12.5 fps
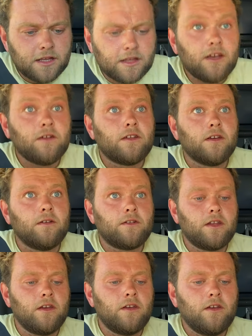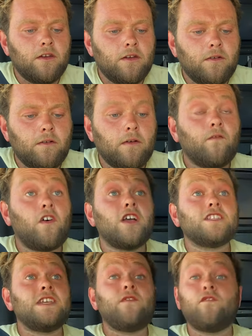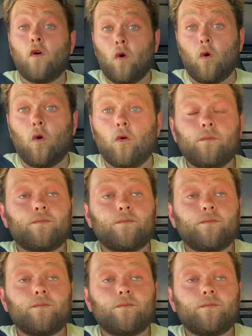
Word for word: do do do, 34.